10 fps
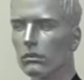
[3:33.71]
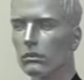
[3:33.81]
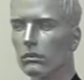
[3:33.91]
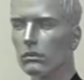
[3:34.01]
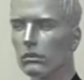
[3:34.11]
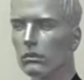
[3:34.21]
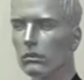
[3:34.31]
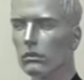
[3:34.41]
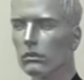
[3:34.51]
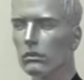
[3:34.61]

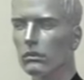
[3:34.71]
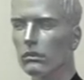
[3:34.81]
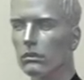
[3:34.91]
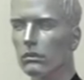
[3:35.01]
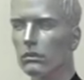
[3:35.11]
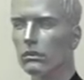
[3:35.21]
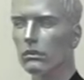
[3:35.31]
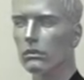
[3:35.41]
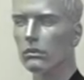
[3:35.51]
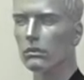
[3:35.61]

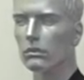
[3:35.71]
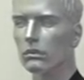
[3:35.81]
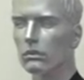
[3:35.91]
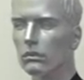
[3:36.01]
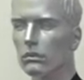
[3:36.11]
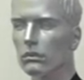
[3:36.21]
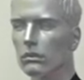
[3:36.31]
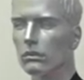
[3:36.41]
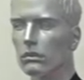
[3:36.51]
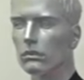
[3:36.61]

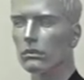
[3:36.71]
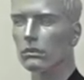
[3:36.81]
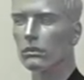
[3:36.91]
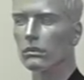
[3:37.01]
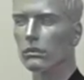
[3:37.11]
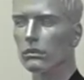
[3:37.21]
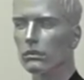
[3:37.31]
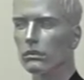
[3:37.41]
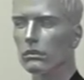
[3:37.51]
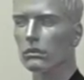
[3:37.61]

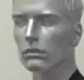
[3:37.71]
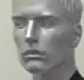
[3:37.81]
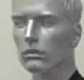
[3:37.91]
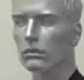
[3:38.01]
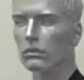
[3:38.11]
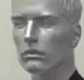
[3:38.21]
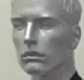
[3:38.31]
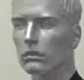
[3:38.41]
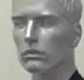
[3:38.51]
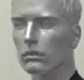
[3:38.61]

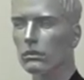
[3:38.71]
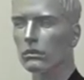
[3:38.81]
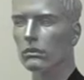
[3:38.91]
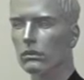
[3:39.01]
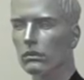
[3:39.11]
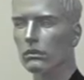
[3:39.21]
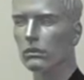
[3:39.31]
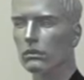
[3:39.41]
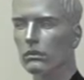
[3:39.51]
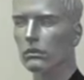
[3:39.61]
[no speech]